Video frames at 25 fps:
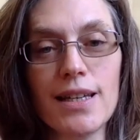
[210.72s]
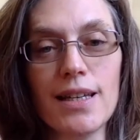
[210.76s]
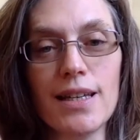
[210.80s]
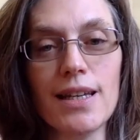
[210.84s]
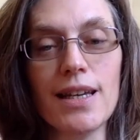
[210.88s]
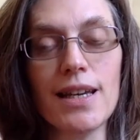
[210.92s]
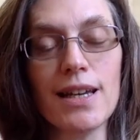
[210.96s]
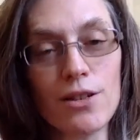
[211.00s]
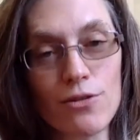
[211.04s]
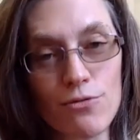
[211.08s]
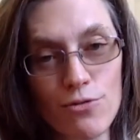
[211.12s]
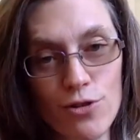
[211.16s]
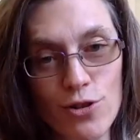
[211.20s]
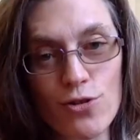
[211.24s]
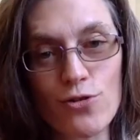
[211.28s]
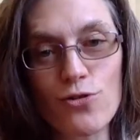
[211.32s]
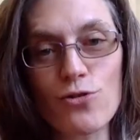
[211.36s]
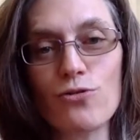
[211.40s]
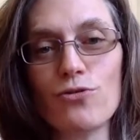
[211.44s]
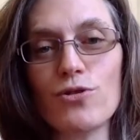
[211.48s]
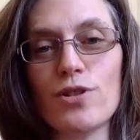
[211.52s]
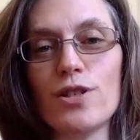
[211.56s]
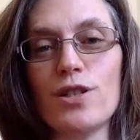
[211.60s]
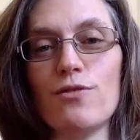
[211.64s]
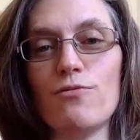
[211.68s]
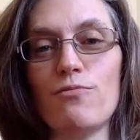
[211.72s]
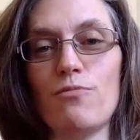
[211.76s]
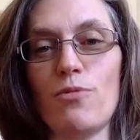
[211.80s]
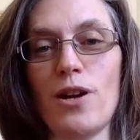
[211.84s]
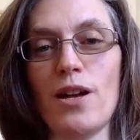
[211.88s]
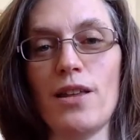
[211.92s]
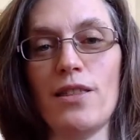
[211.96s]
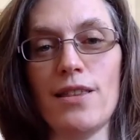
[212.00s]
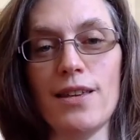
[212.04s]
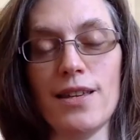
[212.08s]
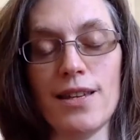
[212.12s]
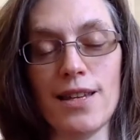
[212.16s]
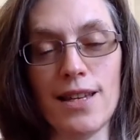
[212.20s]
and a restorative
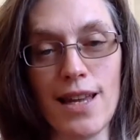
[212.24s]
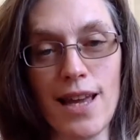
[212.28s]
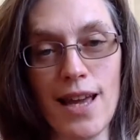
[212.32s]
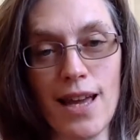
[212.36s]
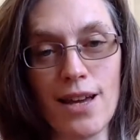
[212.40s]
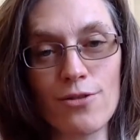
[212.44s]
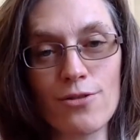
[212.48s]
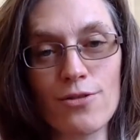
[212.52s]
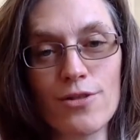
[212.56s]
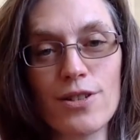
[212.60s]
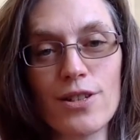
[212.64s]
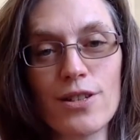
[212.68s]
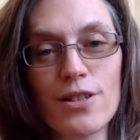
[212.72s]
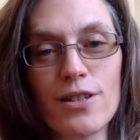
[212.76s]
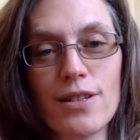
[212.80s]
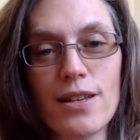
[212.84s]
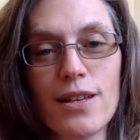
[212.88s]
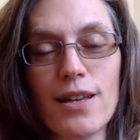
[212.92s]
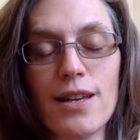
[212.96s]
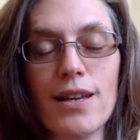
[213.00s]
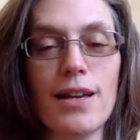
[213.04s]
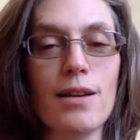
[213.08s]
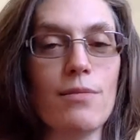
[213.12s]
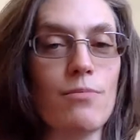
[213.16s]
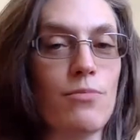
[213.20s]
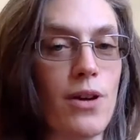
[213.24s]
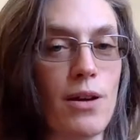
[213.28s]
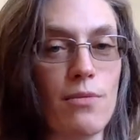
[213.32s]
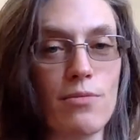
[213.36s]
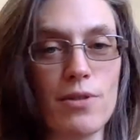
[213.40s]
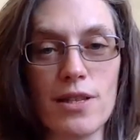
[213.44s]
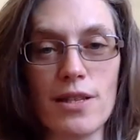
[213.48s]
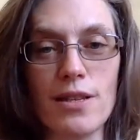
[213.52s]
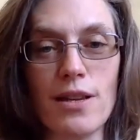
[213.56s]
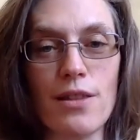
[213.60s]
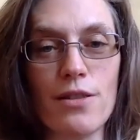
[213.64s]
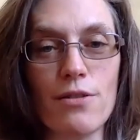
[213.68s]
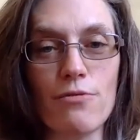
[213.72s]
breath in and out, and
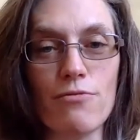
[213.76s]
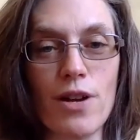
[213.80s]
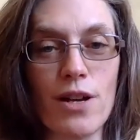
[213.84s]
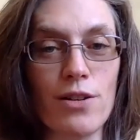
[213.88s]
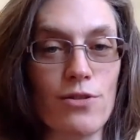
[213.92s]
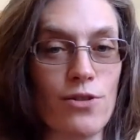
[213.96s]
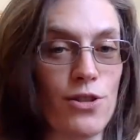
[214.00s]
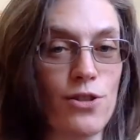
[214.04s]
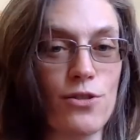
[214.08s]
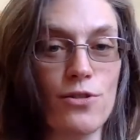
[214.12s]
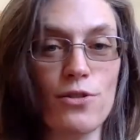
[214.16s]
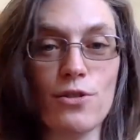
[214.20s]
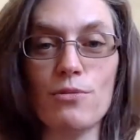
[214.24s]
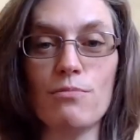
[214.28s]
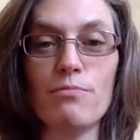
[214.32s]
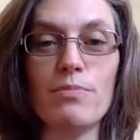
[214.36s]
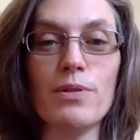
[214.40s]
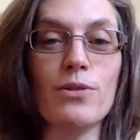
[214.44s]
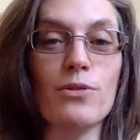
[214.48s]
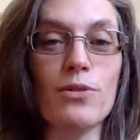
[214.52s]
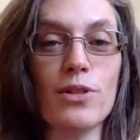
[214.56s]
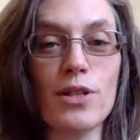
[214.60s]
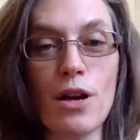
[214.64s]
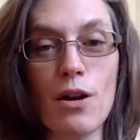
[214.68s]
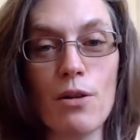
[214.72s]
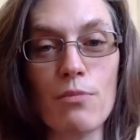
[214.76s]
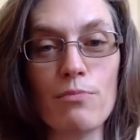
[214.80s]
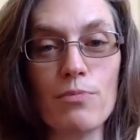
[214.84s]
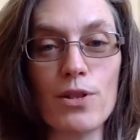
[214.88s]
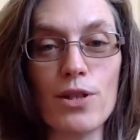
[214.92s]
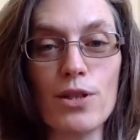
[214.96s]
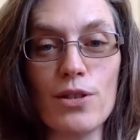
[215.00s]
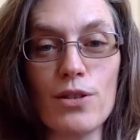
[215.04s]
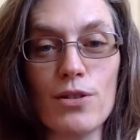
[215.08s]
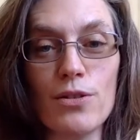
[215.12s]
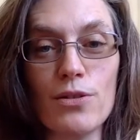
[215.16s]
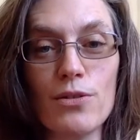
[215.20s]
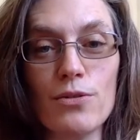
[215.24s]
perhaps another round. So you could build up
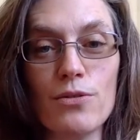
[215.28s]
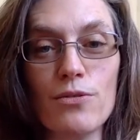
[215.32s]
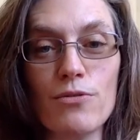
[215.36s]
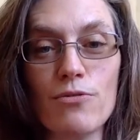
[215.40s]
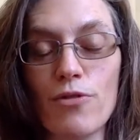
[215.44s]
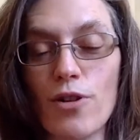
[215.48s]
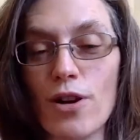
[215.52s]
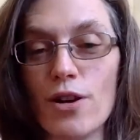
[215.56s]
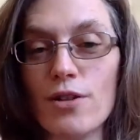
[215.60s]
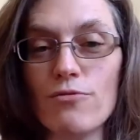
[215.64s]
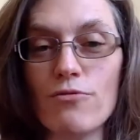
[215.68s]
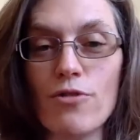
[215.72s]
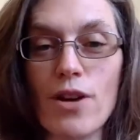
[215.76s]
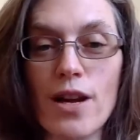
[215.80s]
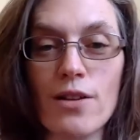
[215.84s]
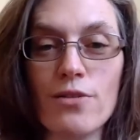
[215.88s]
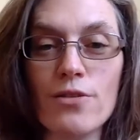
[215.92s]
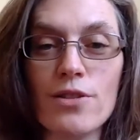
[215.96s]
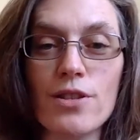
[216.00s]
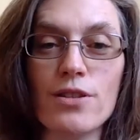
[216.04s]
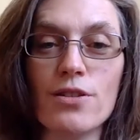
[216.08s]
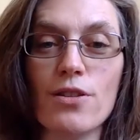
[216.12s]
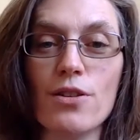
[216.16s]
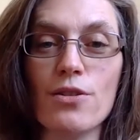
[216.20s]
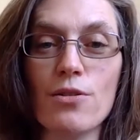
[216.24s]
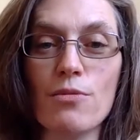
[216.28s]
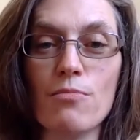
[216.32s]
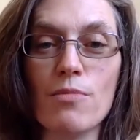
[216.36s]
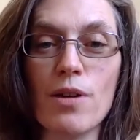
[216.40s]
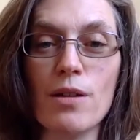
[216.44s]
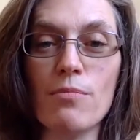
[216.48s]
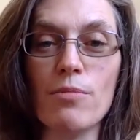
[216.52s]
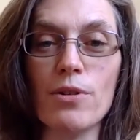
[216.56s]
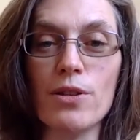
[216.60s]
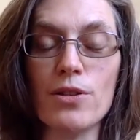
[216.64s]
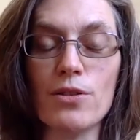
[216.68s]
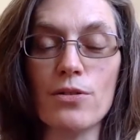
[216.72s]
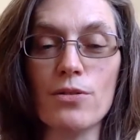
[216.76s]
to 5 rounds. So you're
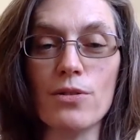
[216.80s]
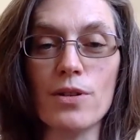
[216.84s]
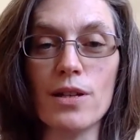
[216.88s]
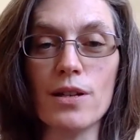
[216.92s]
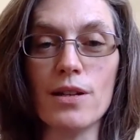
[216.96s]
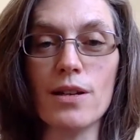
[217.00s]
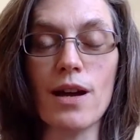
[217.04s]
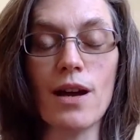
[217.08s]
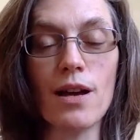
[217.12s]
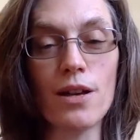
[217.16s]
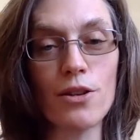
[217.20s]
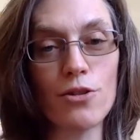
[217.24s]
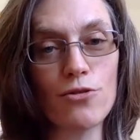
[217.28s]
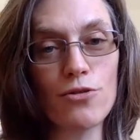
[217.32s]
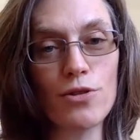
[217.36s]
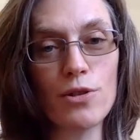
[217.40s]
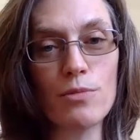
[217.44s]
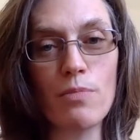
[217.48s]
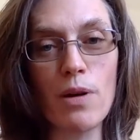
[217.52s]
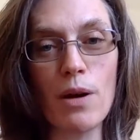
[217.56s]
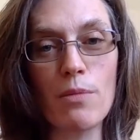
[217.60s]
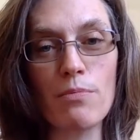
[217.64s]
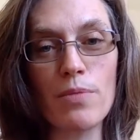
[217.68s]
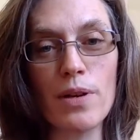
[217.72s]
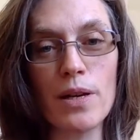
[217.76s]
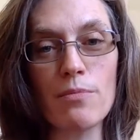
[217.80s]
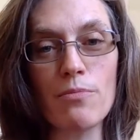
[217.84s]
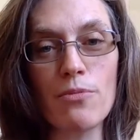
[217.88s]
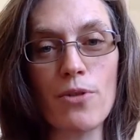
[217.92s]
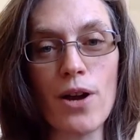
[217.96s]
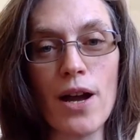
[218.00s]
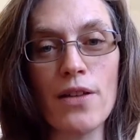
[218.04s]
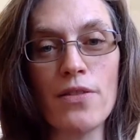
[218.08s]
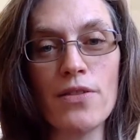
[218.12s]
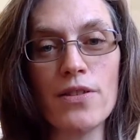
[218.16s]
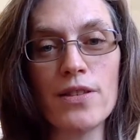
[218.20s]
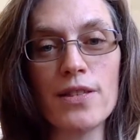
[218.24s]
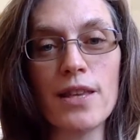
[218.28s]
maybe doing 100 pumping
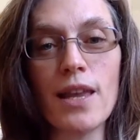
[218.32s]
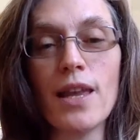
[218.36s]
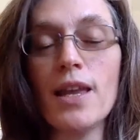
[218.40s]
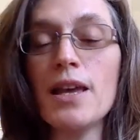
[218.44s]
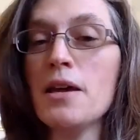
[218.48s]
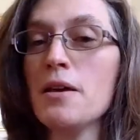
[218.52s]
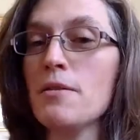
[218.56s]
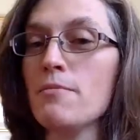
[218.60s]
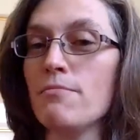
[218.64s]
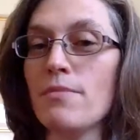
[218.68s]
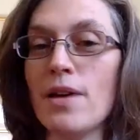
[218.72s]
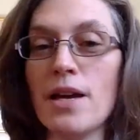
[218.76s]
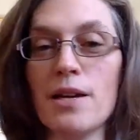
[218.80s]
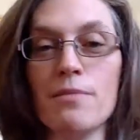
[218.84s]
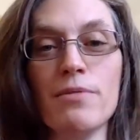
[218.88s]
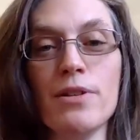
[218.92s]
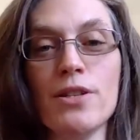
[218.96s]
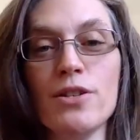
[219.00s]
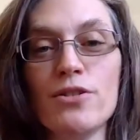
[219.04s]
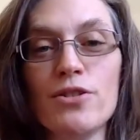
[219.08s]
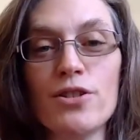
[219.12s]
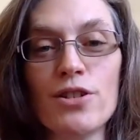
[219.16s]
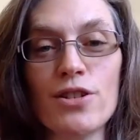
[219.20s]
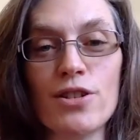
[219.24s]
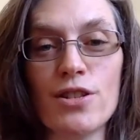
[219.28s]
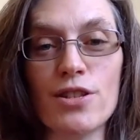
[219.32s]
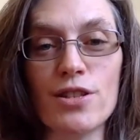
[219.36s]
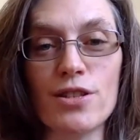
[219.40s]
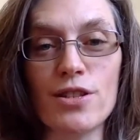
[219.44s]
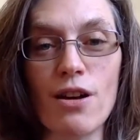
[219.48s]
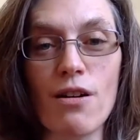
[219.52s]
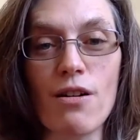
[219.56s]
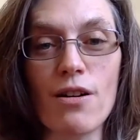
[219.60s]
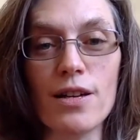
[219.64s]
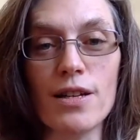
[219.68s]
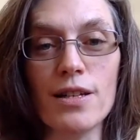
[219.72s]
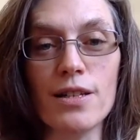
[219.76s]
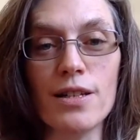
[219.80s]
breaths. Maybe you just
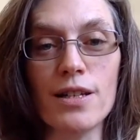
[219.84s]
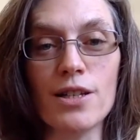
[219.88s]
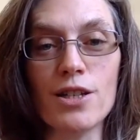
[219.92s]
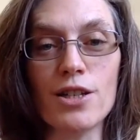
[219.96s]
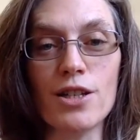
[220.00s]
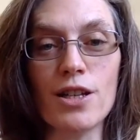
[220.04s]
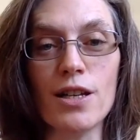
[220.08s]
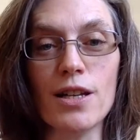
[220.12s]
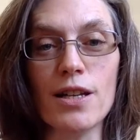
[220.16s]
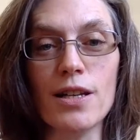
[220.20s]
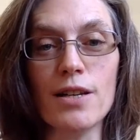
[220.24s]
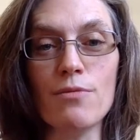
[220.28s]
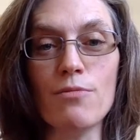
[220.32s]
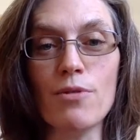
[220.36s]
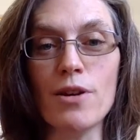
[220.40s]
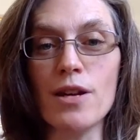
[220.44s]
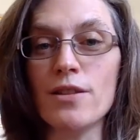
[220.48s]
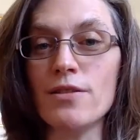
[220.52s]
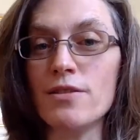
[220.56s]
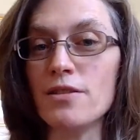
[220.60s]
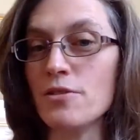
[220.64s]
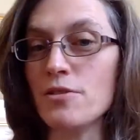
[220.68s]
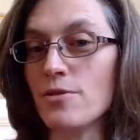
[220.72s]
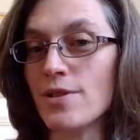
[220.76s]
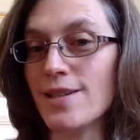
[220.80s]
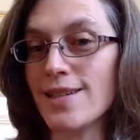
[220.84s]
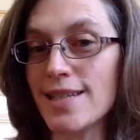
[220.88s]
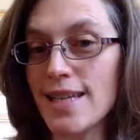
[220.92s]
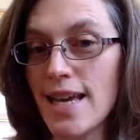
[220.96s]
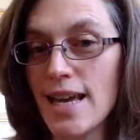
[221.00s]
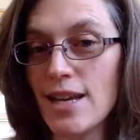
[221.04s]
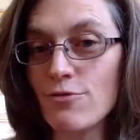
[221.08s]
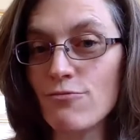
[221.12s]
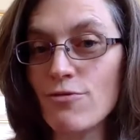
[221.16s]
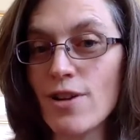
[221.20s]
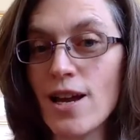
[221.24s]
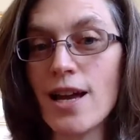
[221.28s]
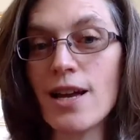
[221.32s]
start initially with doing
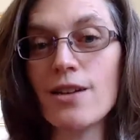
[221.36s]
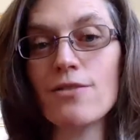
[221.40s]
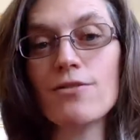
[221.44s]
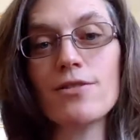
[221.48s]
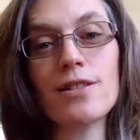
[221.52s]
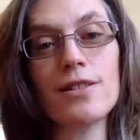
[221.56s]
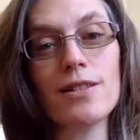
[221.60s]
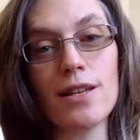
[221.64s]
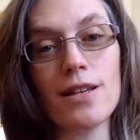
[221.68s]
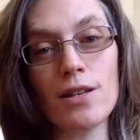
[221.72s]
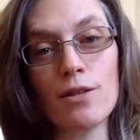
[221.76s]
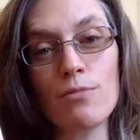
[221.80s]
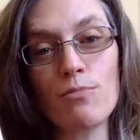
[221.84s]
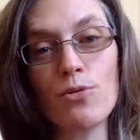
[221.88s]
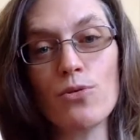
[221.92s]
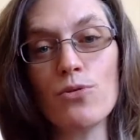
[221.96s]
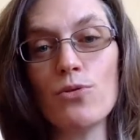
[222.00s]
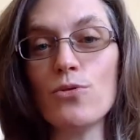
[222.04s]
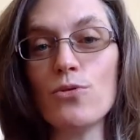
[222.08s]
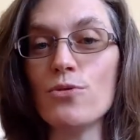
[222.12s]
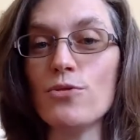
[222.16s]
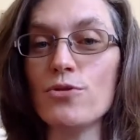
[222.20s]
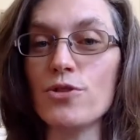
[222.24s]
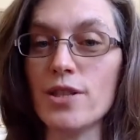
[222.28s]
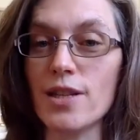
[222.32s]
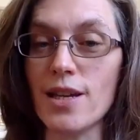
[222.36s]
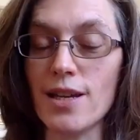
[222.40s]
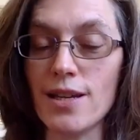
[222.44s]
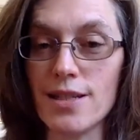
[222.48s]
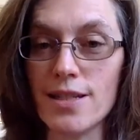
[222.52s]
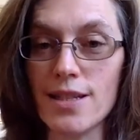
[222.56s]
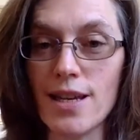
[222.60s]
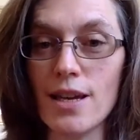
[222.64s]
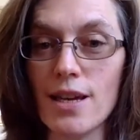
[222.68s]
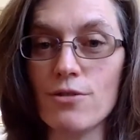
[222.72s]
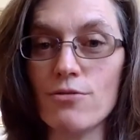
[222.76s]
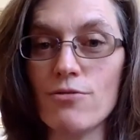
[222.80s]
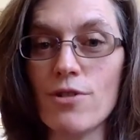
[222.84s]
10 rounds and a pause, and
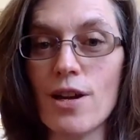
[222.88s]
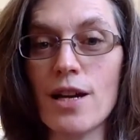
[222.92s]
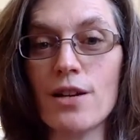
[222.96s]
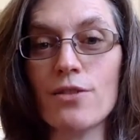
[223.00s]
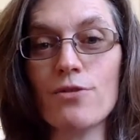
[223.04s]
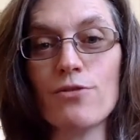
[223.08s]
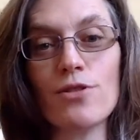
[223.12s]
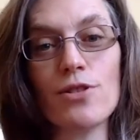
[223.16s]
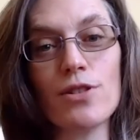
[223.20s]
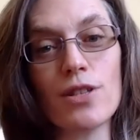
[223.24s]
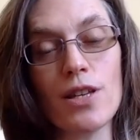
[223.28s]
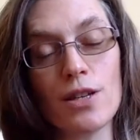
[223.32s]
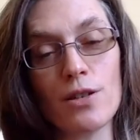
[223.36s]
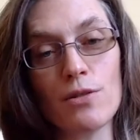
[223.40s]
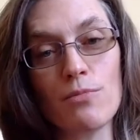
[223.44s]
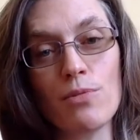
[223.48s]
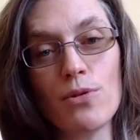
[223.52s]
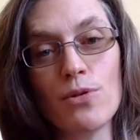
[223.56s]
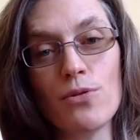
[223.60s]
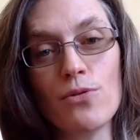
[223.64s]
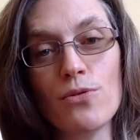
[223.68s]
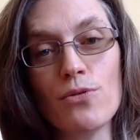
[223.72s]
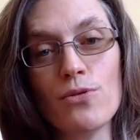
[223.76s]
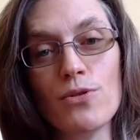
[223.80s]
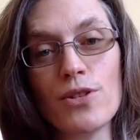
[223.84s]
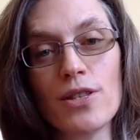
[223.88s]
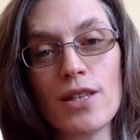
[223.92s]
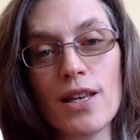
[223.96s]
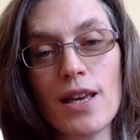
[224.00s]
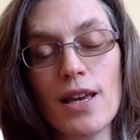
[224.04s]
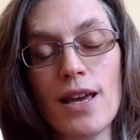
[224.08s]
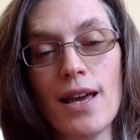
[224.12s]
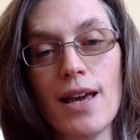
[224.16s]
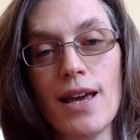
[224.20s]
10 rounds and a pause.